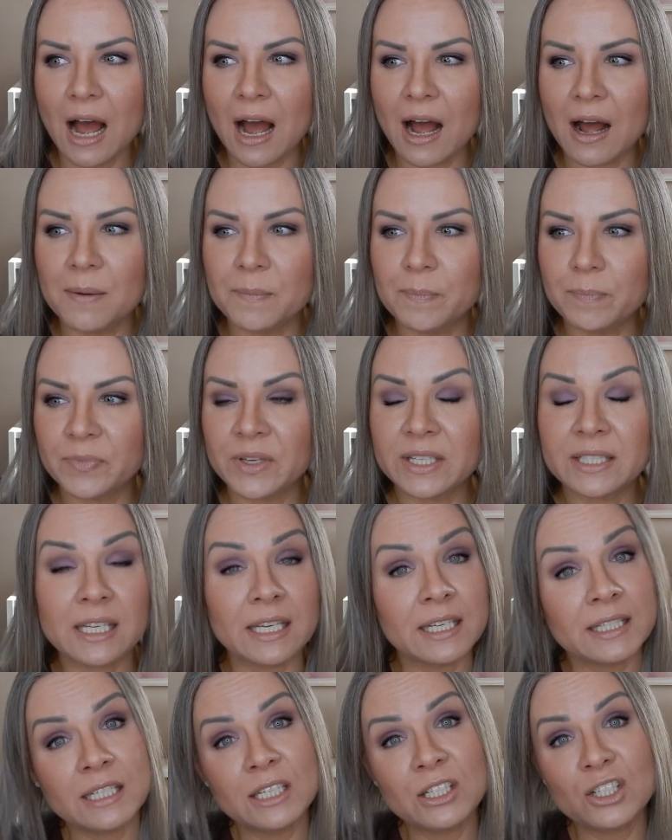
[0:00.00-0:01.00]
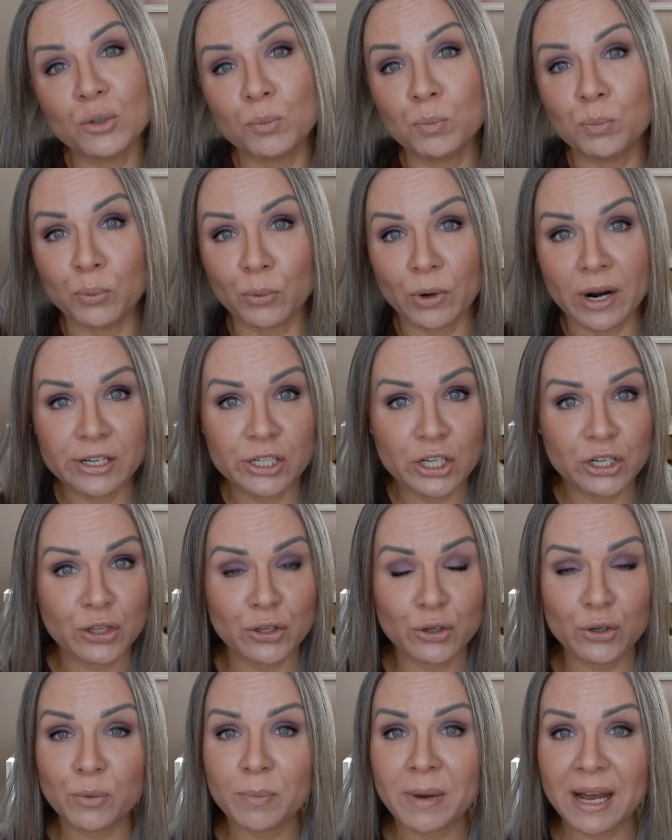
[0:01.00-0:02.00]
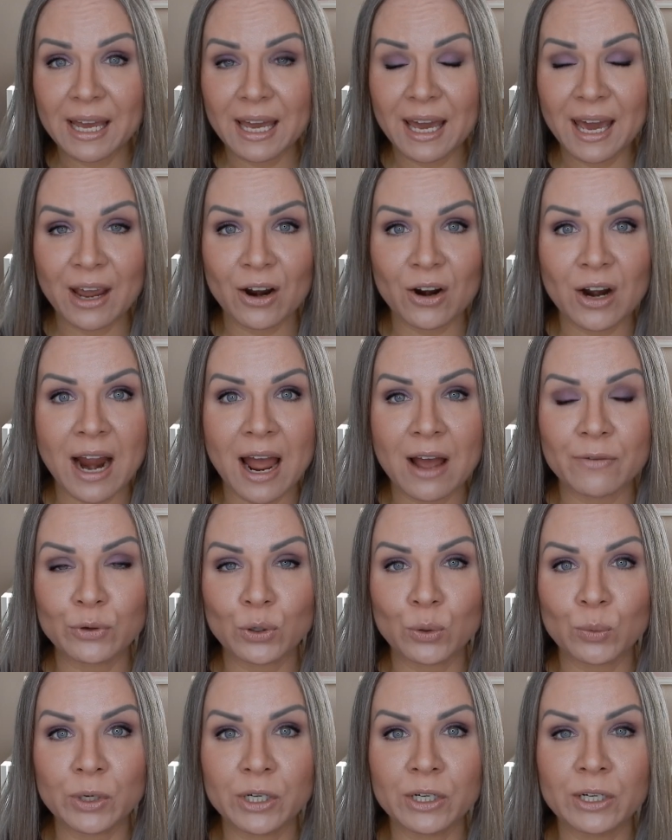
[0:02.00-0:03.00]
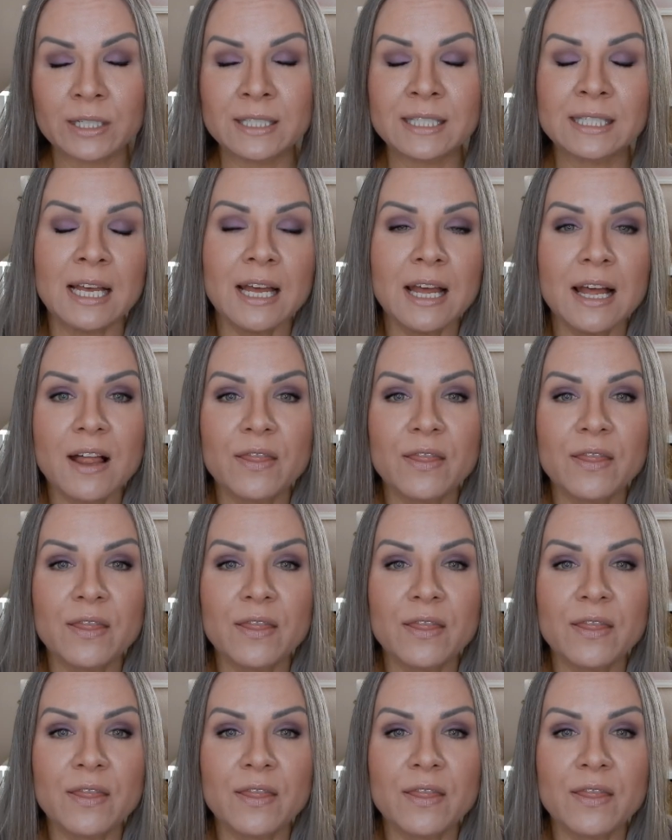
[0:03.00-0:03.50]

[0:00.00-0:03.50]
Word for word: Um, it's easy to brush through my hair afterwards.